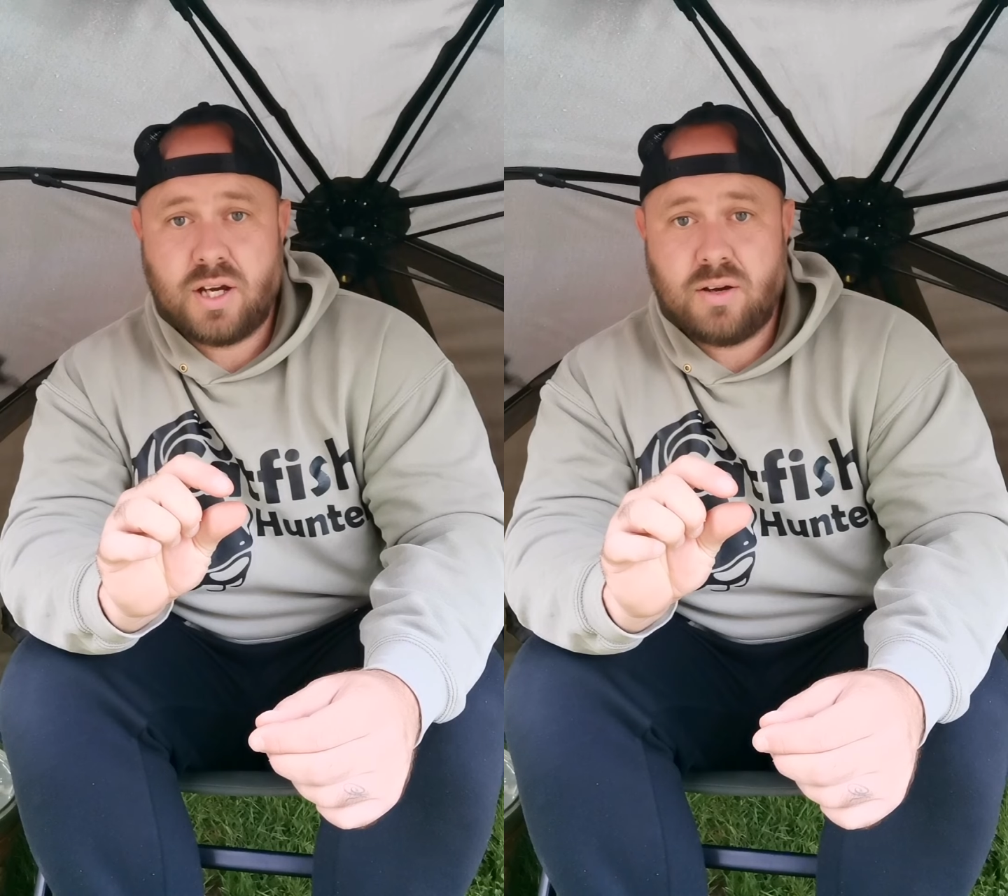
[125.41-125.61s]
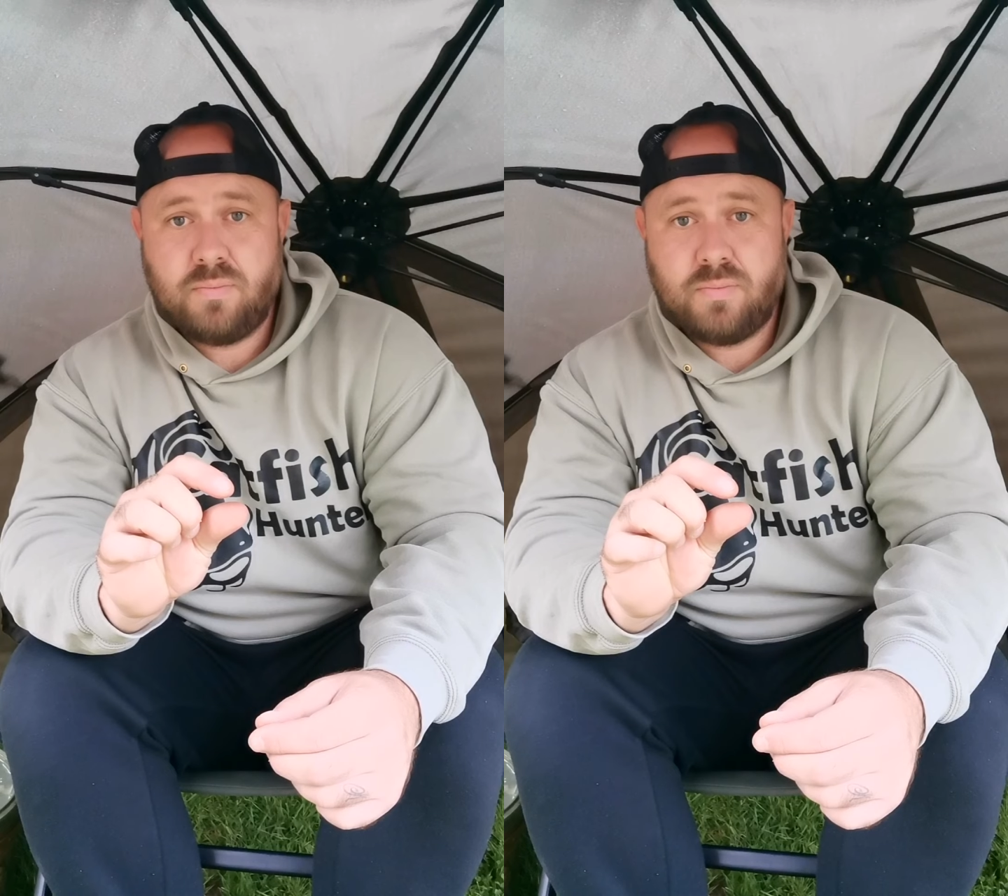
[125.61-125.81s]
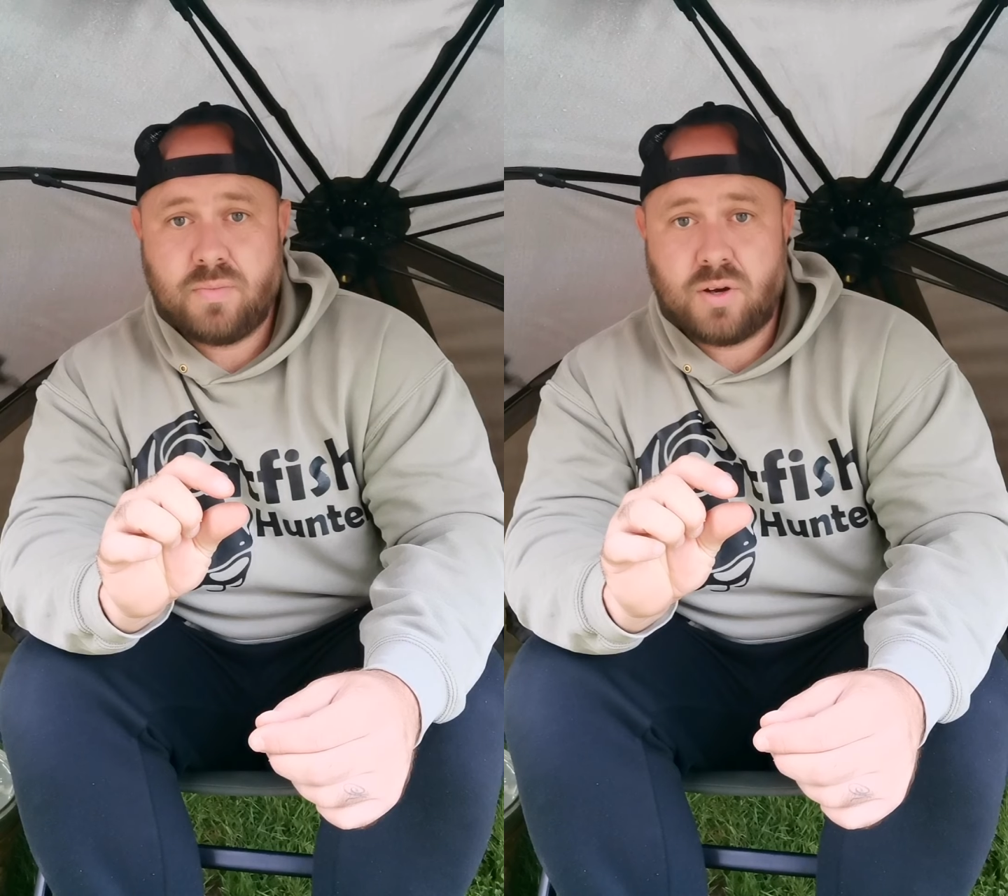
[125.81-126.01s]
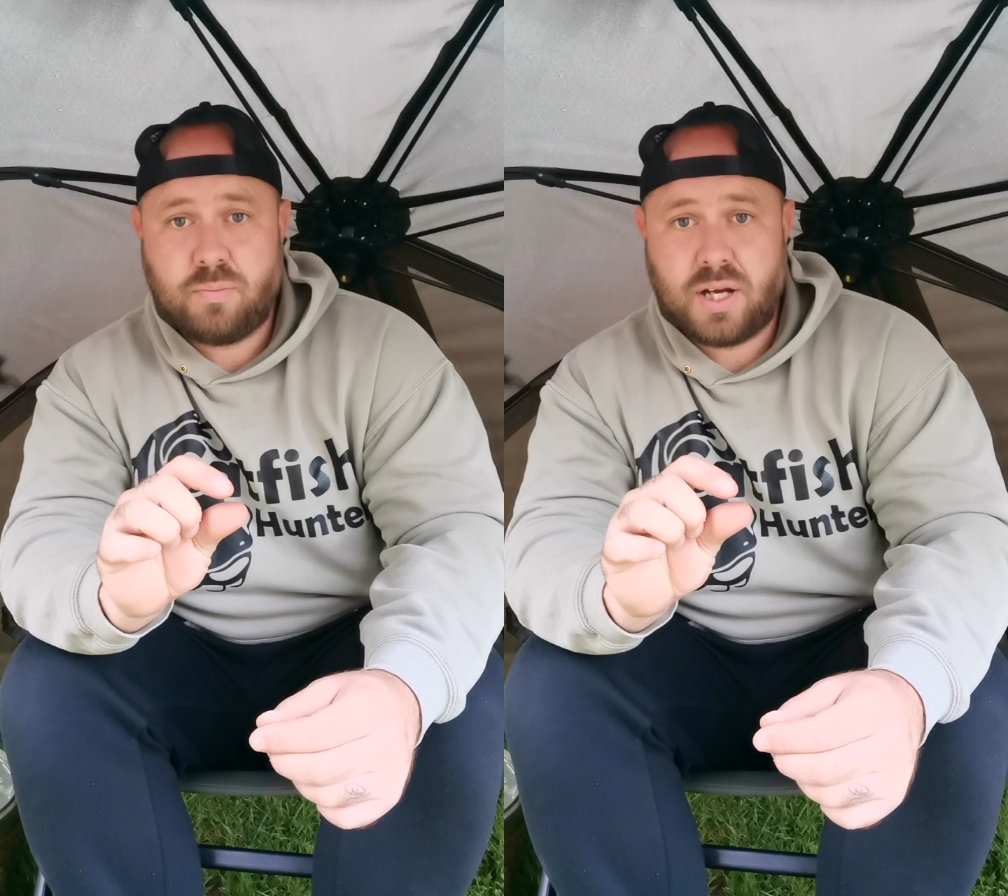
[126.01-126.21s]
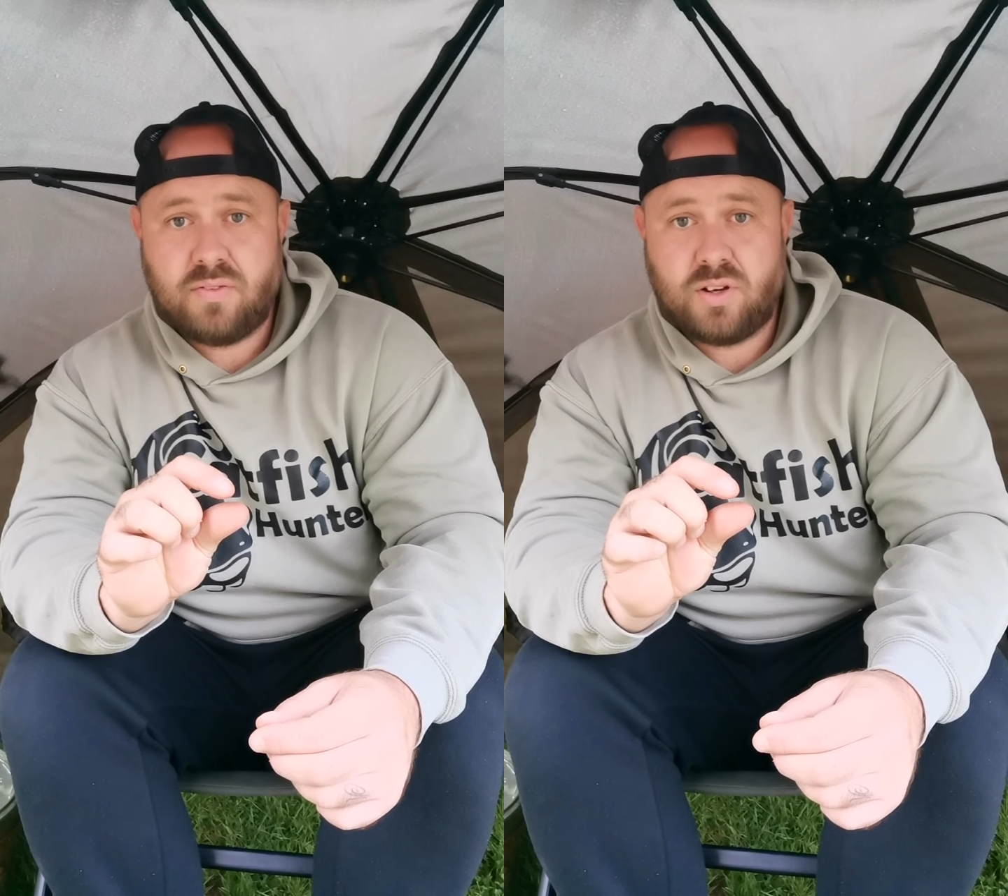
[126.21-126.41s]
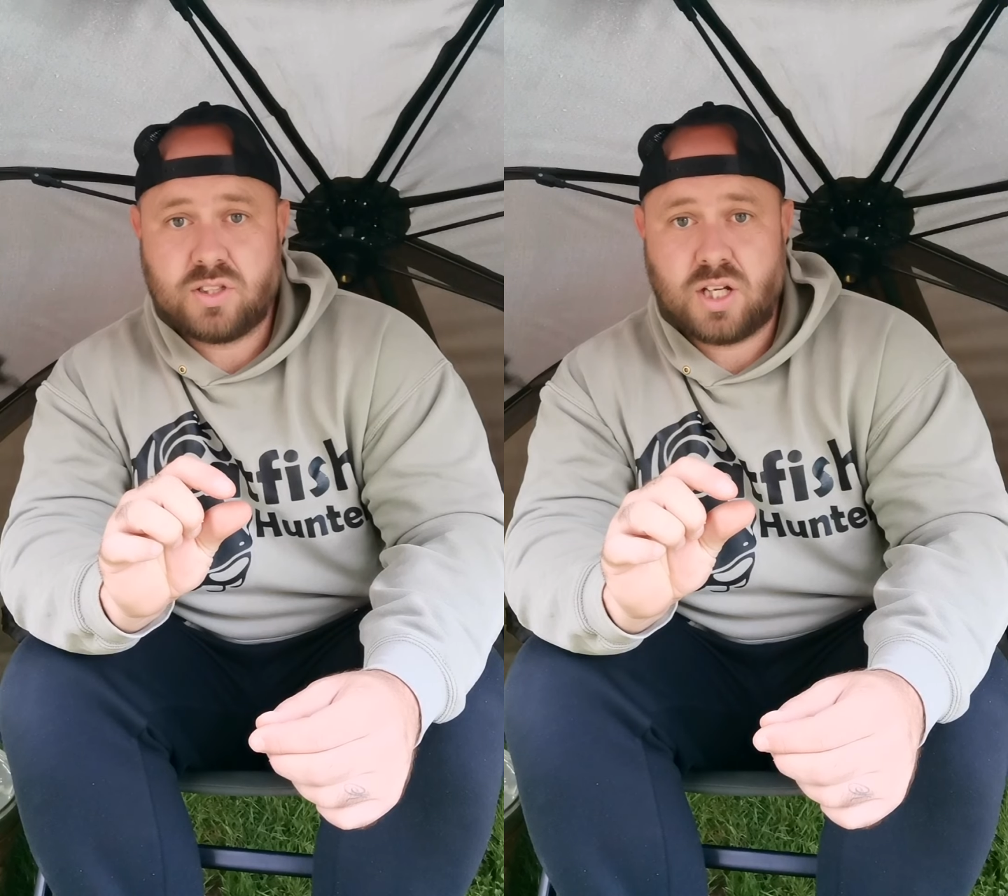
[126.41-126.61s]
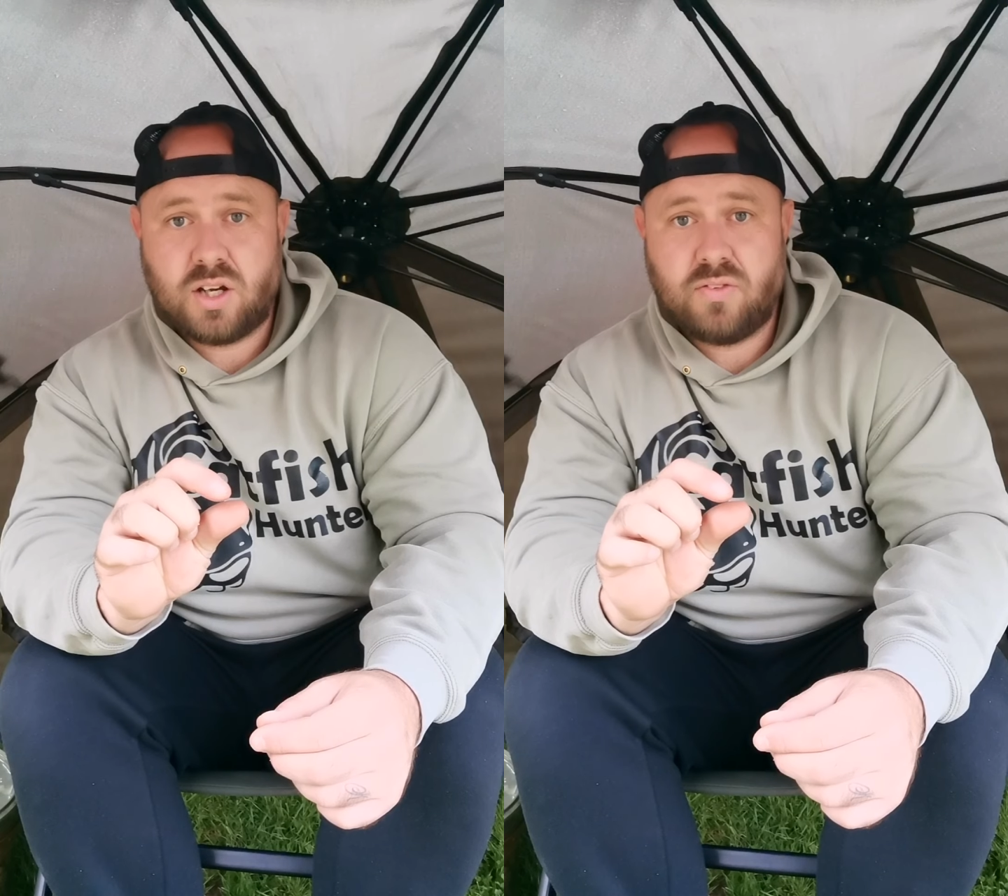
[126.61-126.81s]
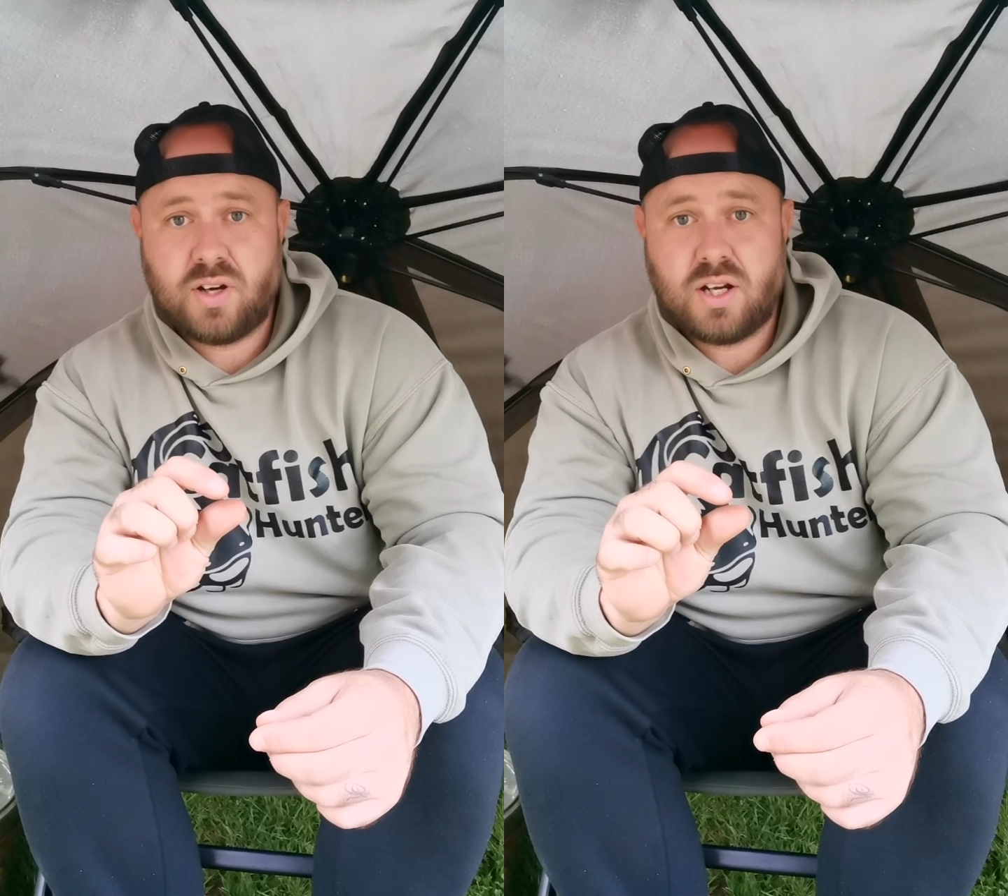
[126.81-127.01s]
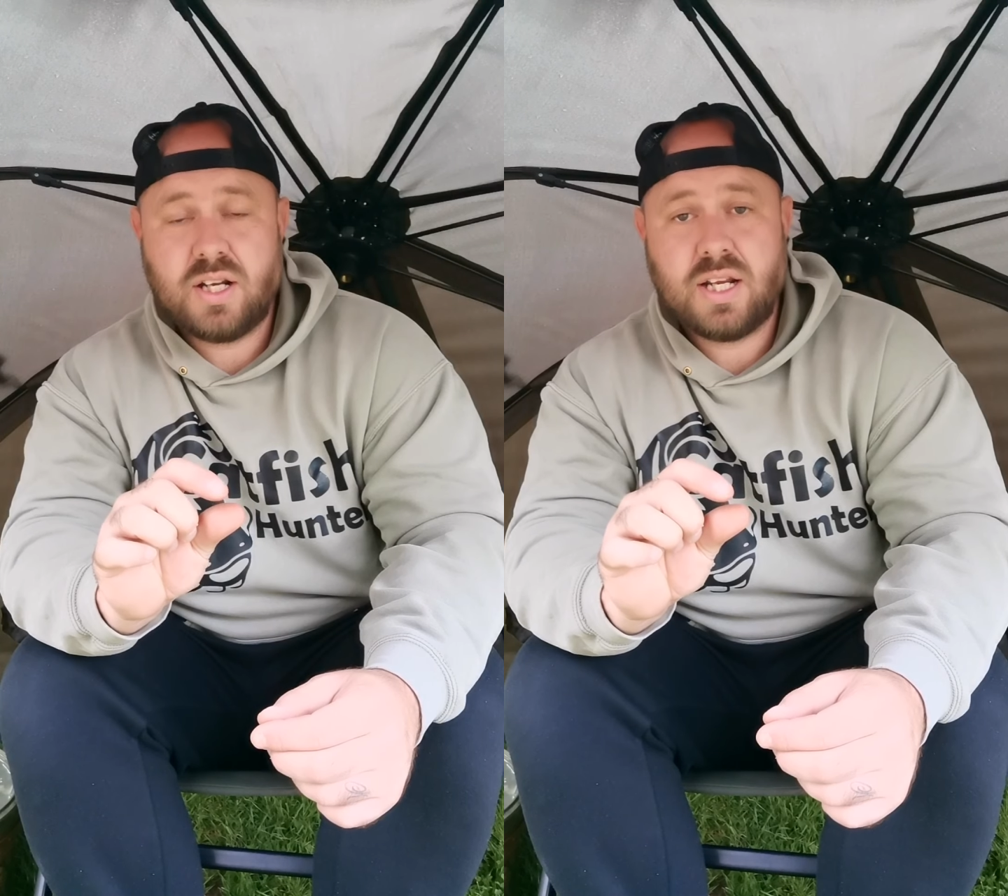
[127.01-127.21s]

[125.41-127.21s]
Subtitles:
of bait floss over,